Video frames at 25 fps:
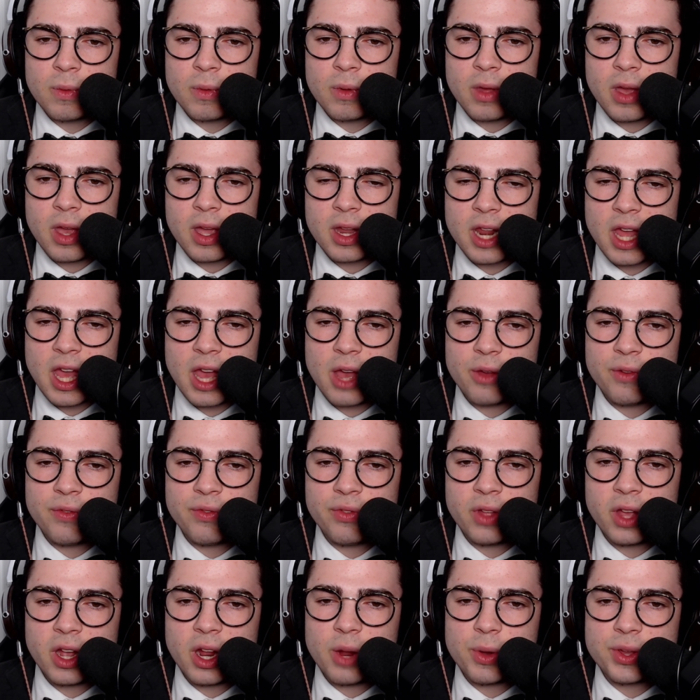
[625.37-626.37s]
And now
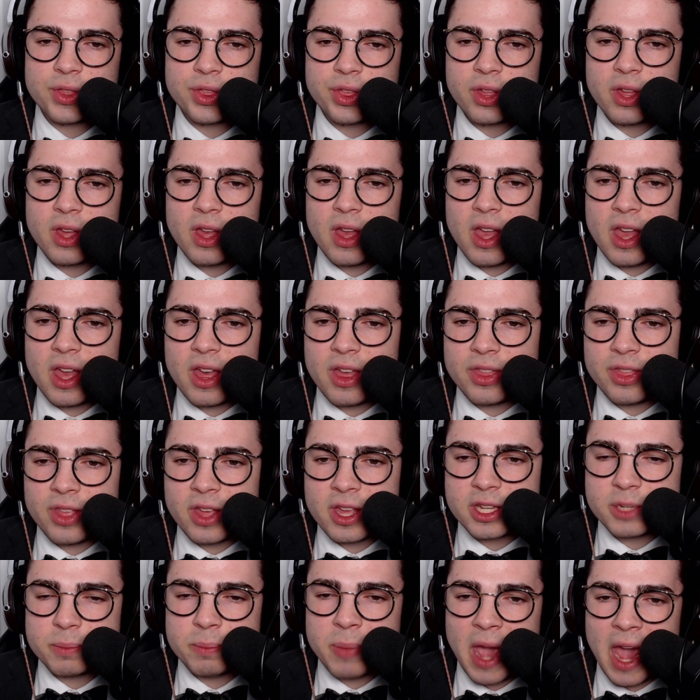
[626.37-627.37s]
Flair with
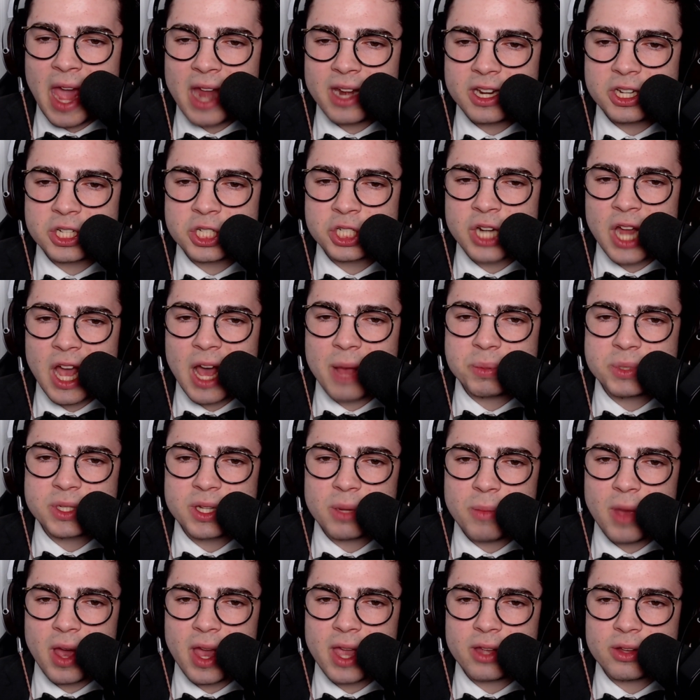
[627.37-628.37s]
his patented chops to
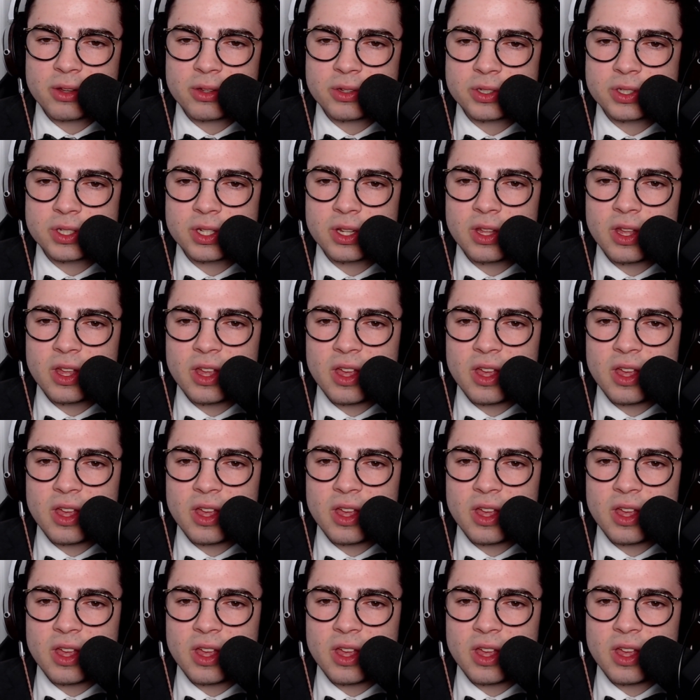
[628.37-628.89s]
Michaels.